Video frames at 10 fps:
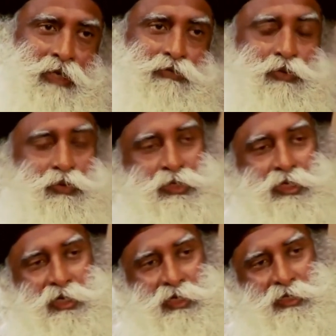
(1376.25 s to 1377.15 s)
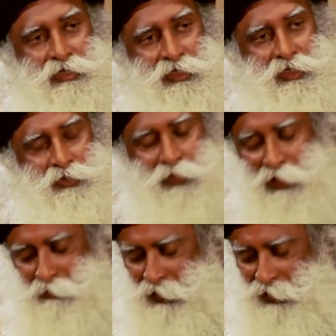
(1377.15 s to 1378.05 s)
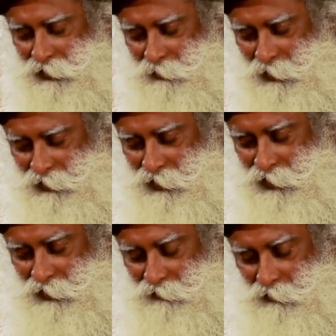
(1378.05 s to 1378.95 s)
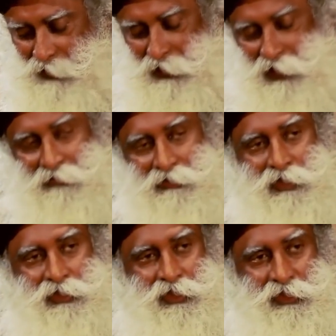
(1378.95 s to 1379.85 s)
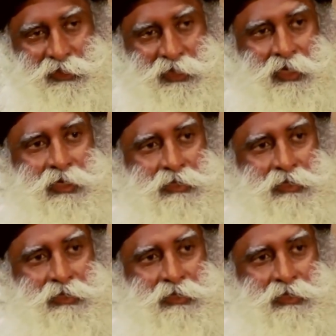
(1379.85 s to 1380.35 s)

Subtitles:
If you do certain other things, you can manage the pleasantness of your very life energies.